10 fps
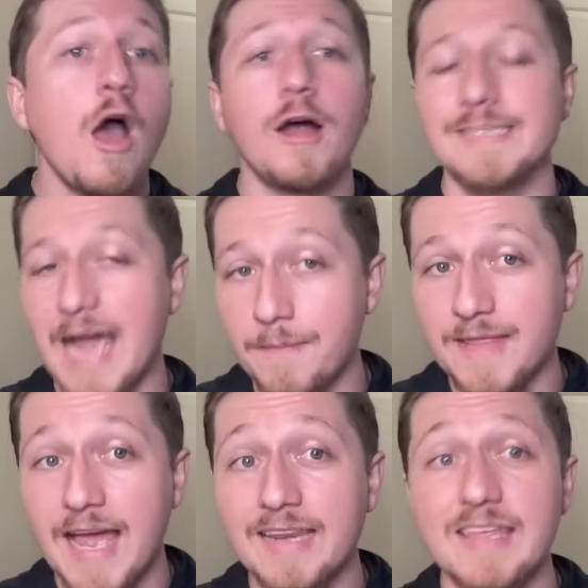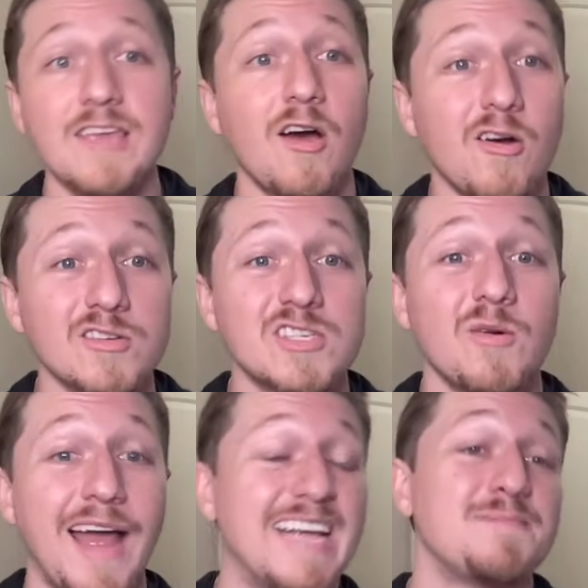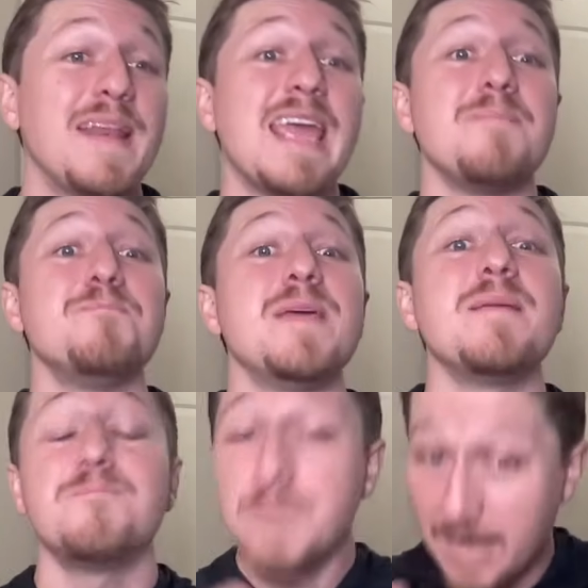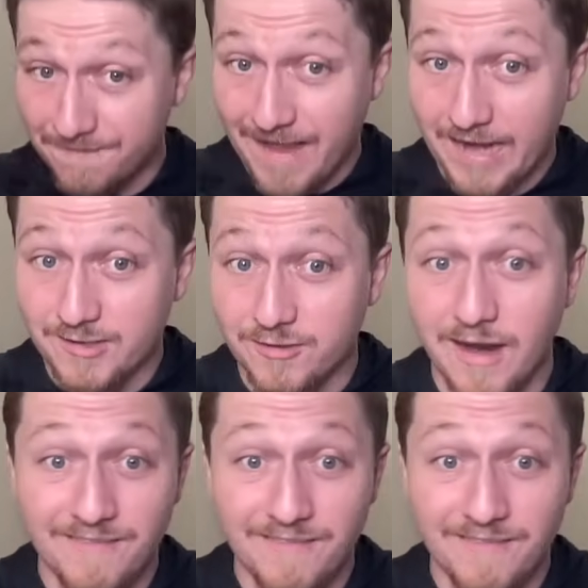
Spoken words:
On top of that, he also has been a big benefactor